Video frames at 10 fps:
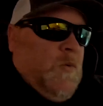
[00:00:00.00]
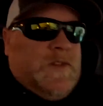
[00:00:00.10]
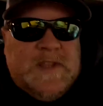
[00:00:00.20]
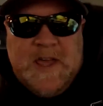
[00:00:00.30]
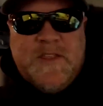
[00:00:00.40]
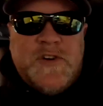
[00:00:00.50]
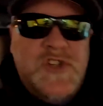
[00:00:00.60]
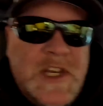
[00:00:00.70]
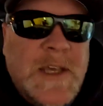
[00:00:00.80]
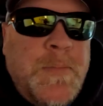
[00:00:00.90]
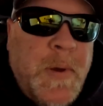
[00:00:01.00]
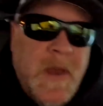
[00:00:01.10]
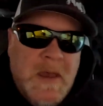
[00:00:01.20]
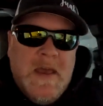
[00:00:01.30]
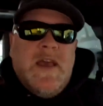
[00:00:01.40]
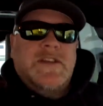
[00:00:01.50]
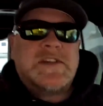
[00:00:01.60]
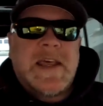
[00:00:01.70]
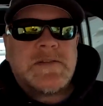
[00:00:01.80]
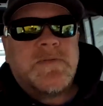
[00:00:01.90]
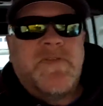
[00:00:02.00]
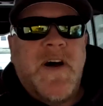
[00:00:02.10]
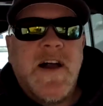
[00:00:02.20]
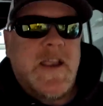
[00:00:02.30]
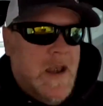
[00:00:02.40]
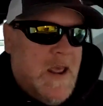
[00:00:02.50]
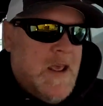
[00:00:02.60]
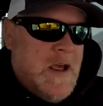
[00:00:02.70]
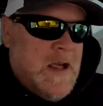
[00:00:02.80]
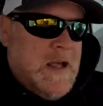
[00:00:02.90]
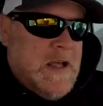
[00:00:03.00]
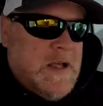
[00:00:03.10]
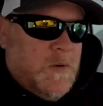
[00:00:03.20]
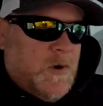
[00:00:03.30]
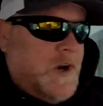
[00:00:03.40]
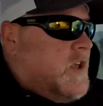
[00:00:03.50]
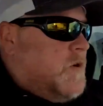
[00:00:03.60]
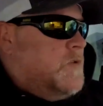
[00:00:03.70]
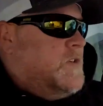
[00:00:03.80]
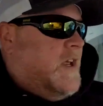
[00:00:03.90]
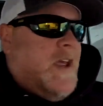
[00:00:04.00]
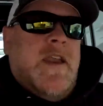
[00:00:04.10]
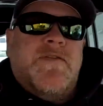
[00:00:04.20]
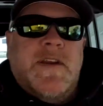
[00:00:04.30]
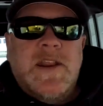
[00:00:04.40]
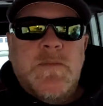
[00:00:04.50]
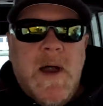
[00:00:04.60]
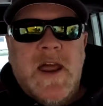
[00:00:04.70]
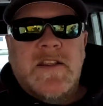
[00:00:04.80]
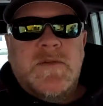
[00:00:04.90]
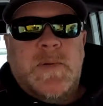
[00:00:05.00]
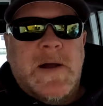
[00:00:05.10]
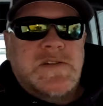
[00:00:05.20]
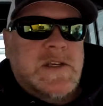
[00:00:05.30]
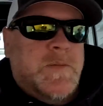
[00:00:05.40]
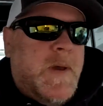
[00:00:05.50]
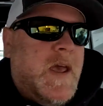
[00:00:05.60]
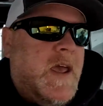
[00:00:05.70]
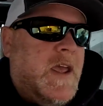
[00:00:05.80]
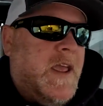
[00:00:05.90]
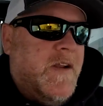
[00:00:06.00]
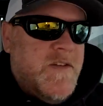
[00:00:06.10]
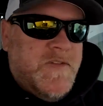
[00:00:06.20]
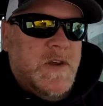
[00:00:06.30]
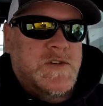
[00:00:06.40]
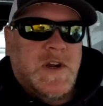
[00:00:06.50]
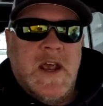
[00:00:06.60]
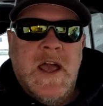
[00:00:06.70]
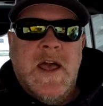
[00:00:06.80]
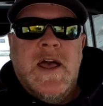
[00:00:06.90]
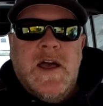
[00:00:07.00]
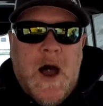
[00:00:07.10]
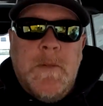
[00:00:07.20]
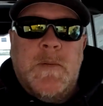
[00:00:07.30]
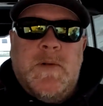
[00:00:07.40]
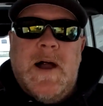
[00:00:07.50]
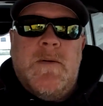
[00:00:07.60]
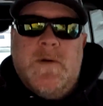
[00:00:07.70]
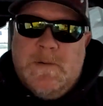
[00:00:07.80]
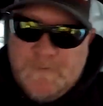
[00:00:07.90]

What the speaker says: with the other Jeep and just have some fun. We're gonna use it, and if I need to buy another Plow Jeep here in the future, I'm gonna buy one.